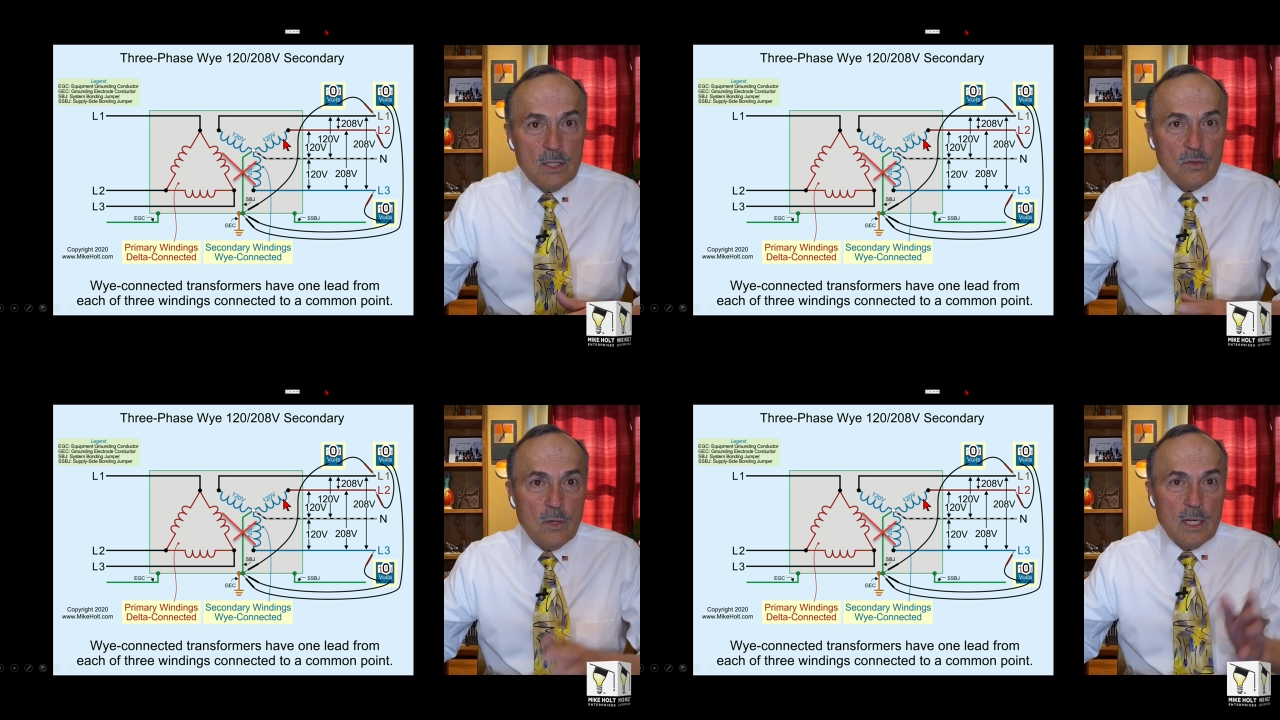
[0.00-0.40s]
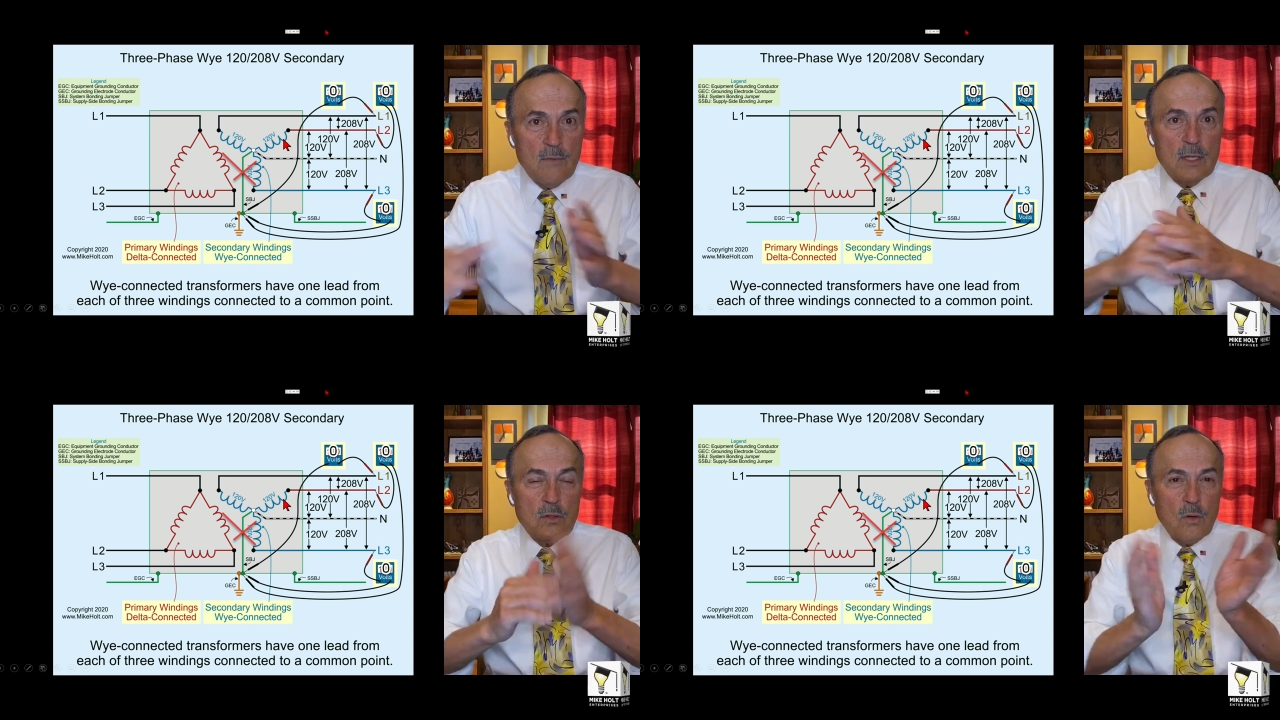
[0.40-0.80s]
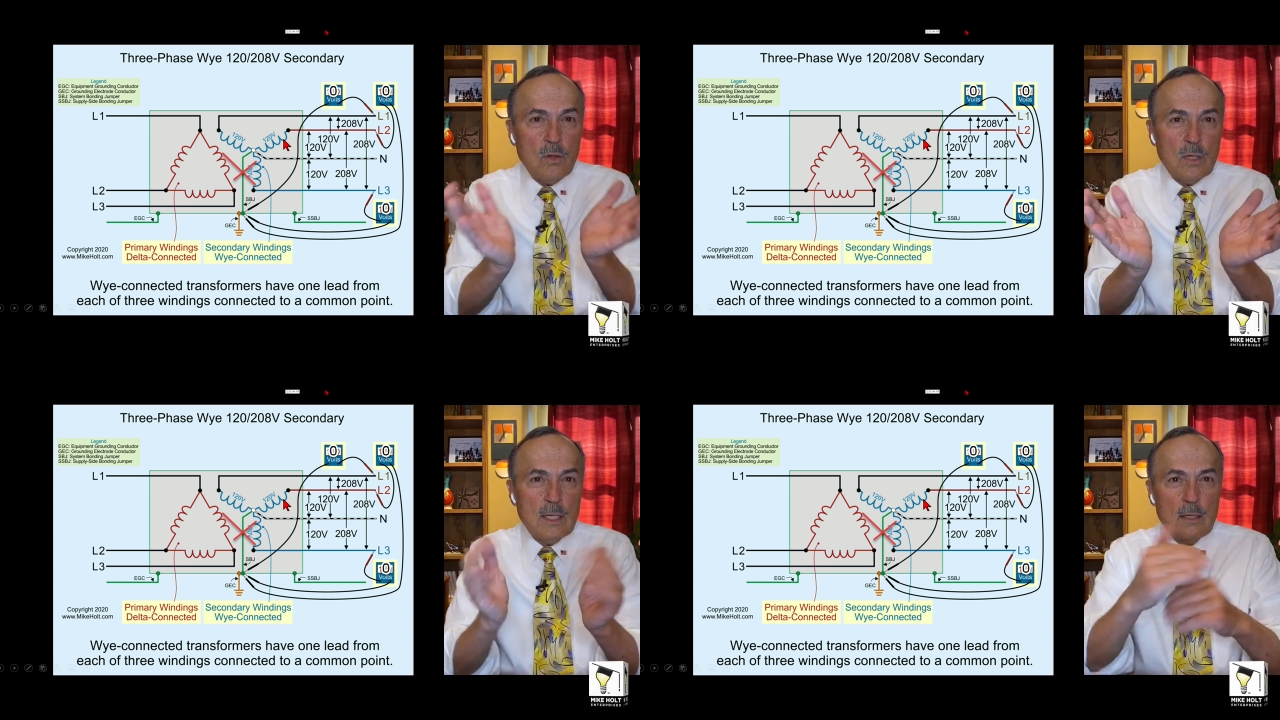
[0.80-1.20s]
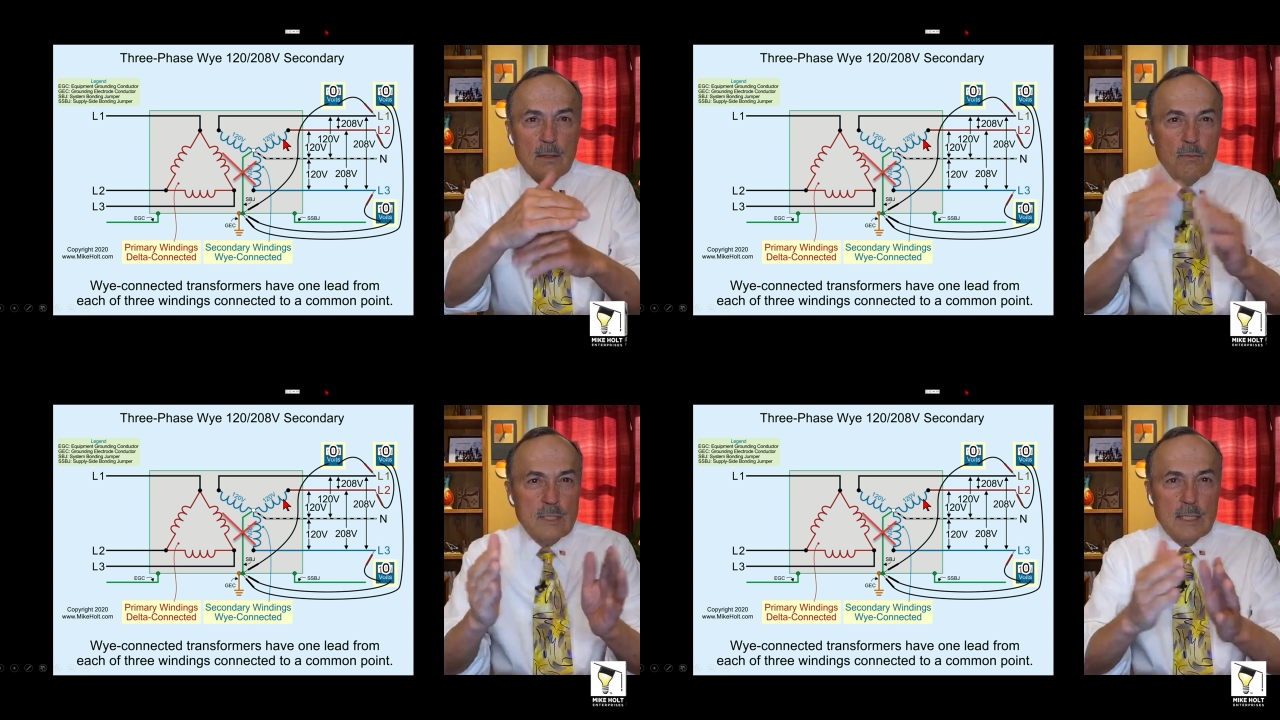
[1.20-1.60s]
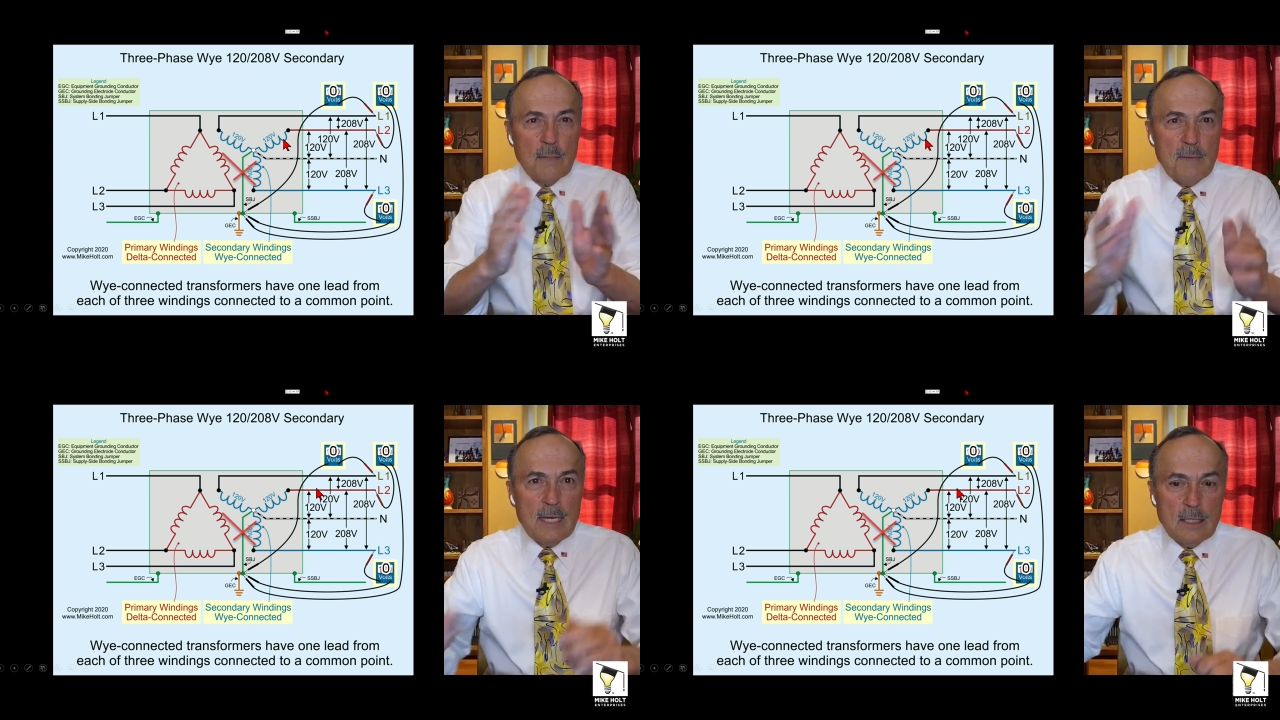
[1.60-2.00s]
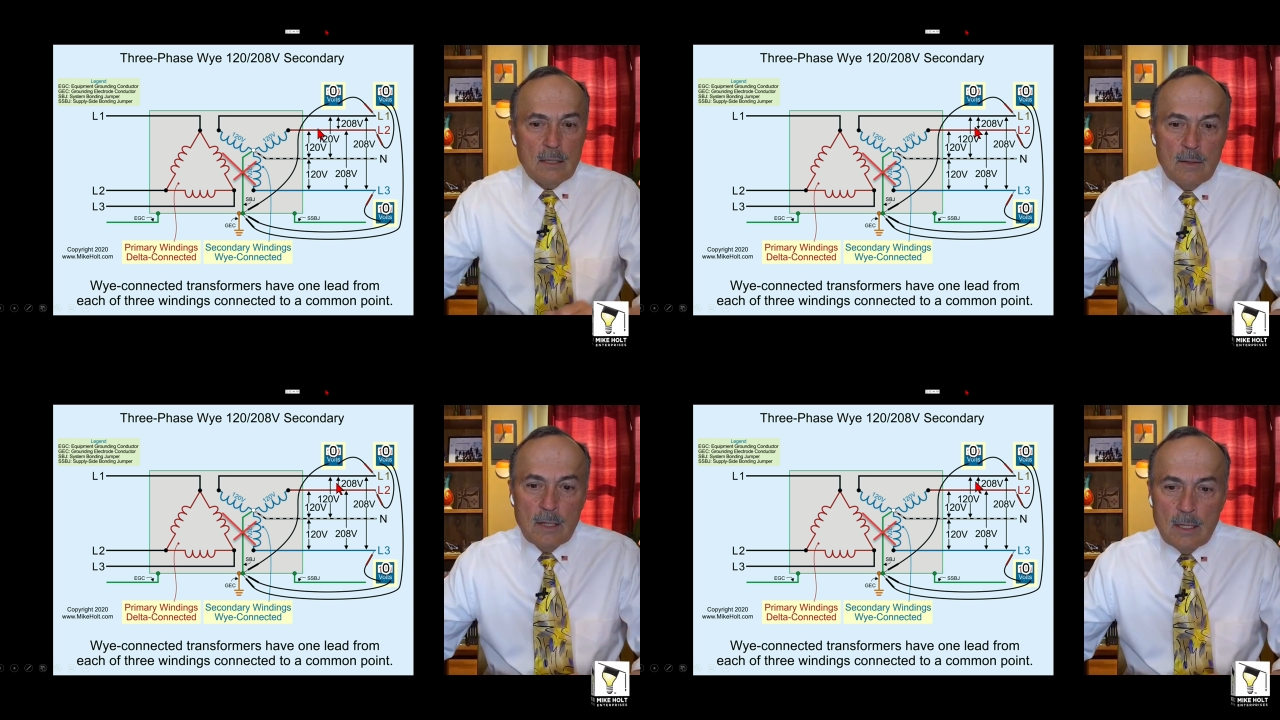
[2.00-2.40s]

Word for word: twenty vectorially. And we did that math there.